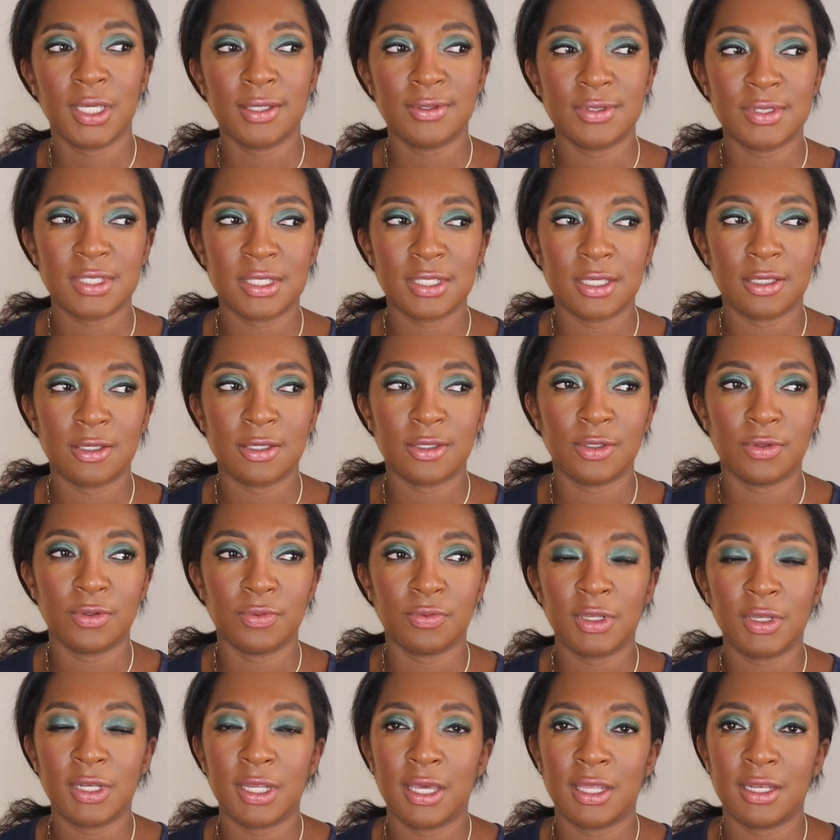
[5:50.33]
It was like you
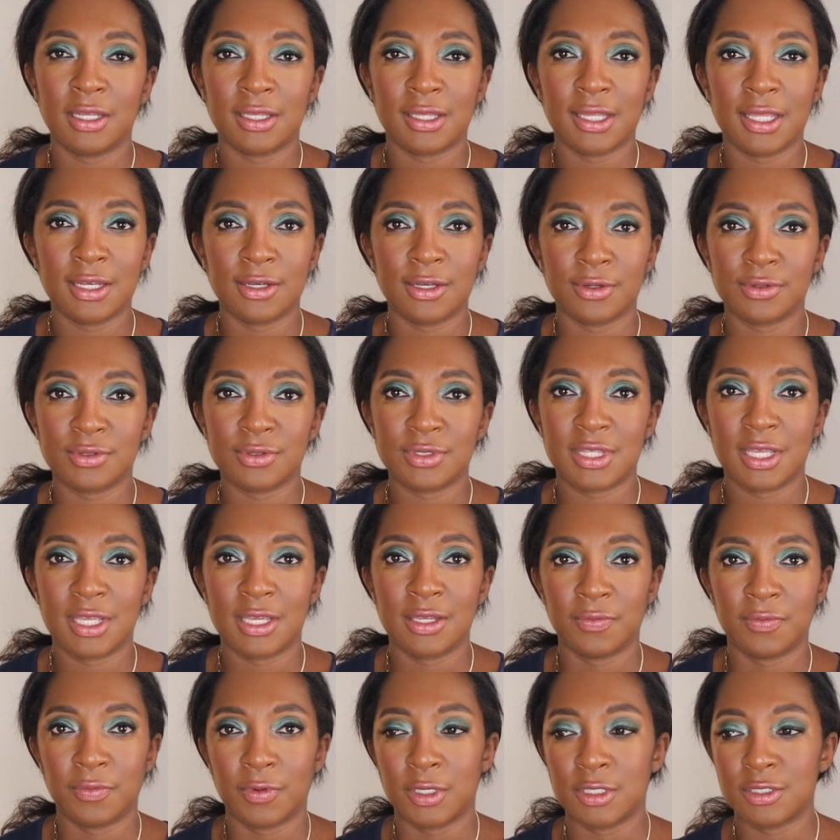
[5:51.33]
run out of letters,
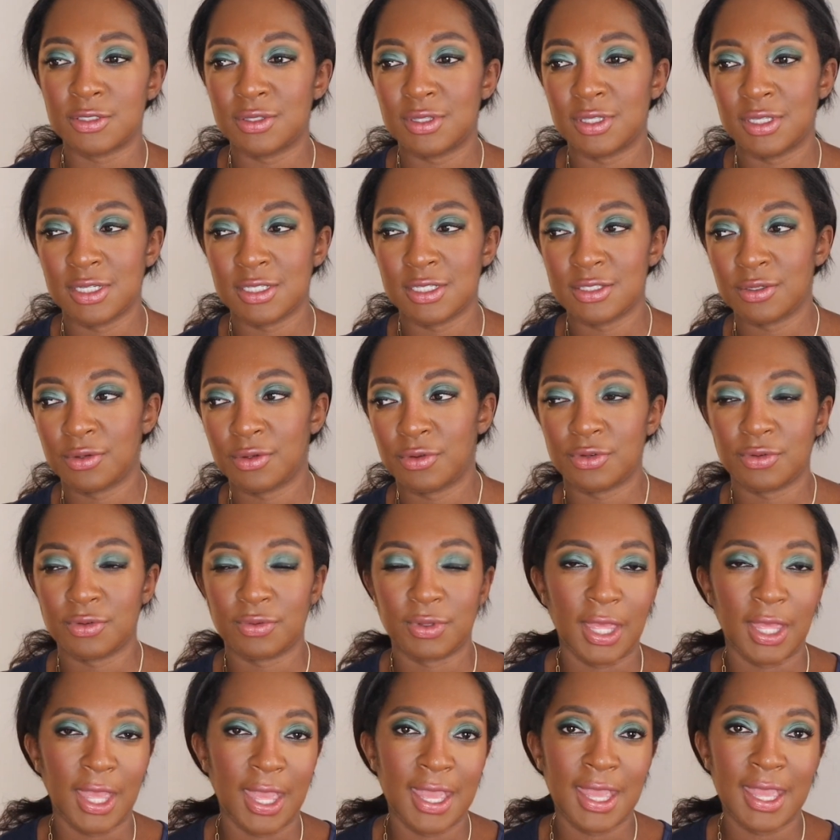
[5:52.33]
then what? So then I started
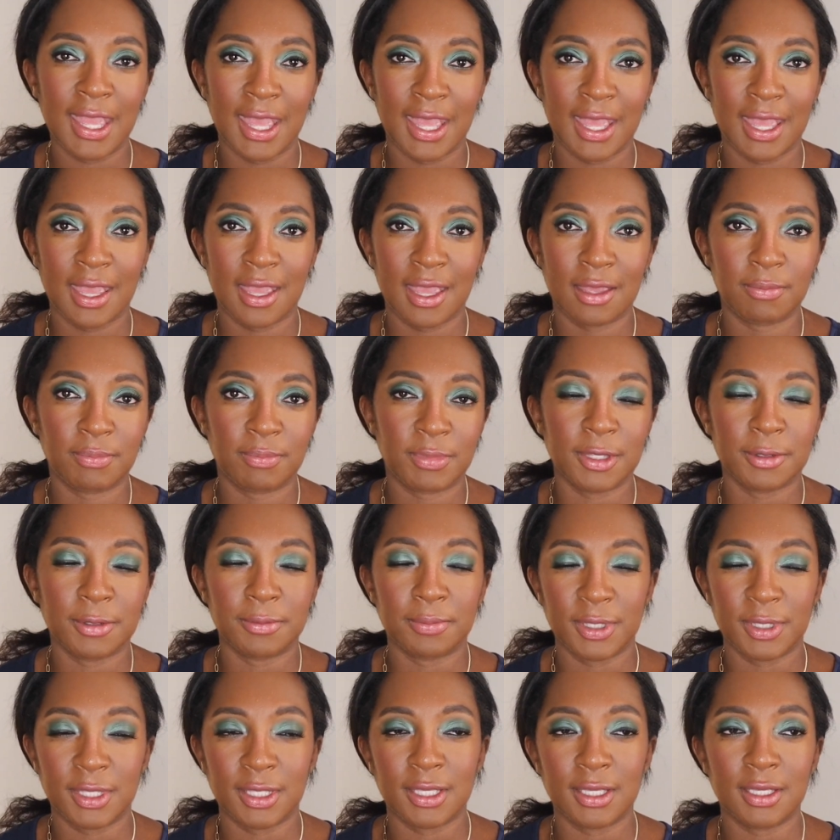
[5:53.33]
doing AA,
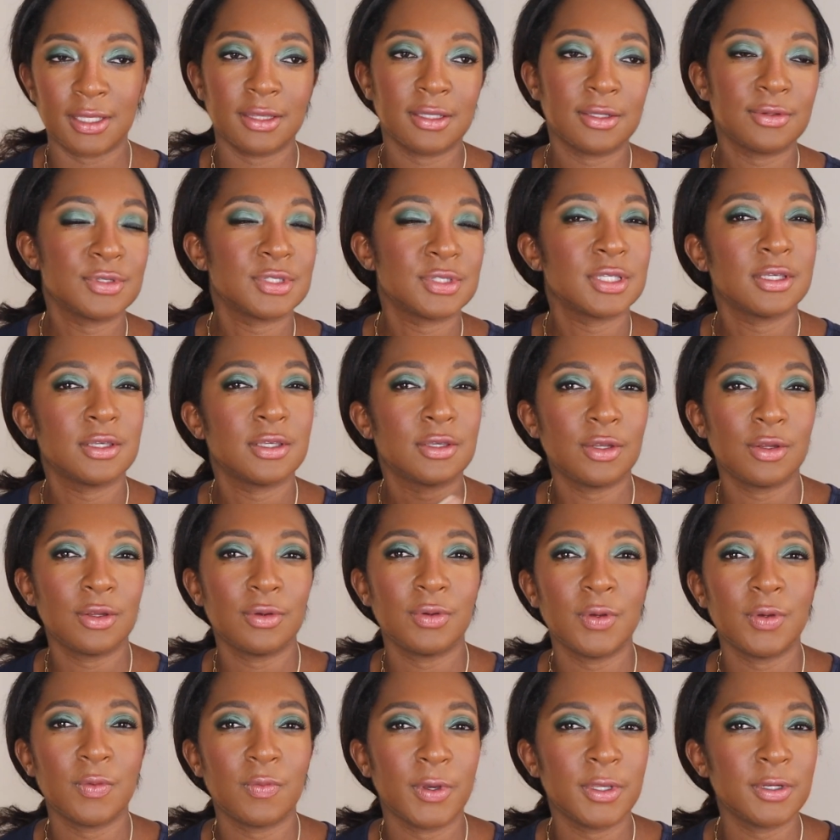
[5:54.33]
BB, and then I was like, you know
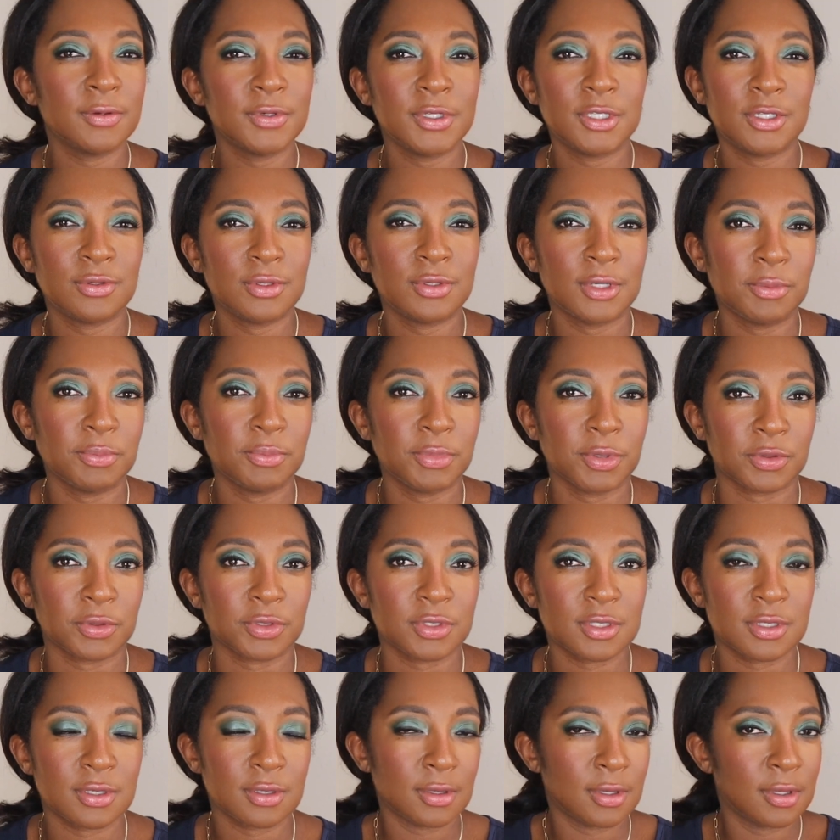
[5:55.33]
what? Why don't we do
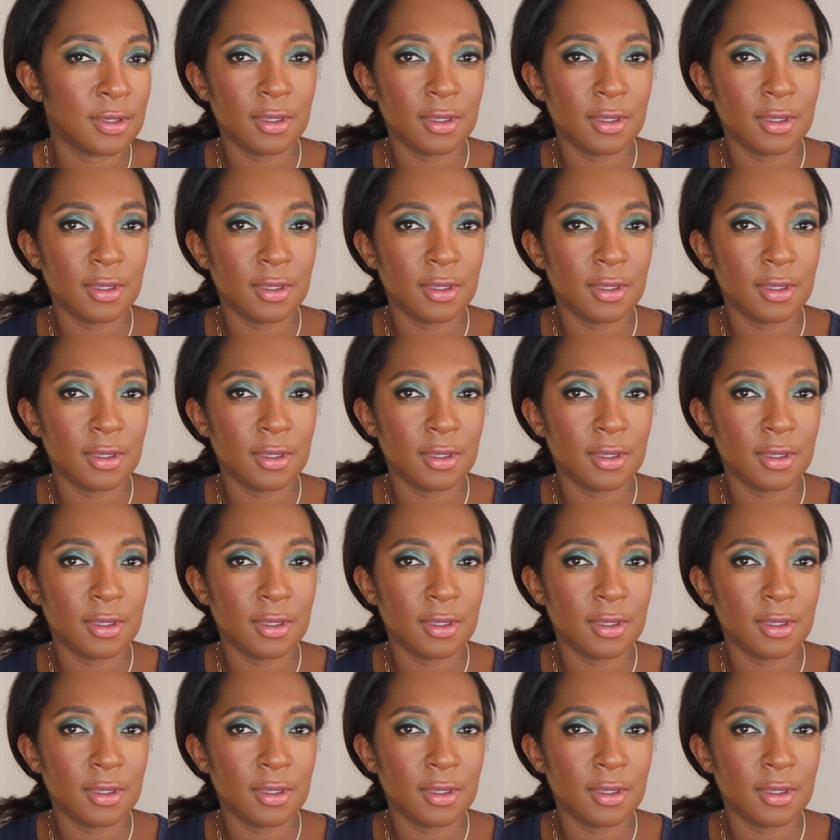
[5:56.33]
numbers?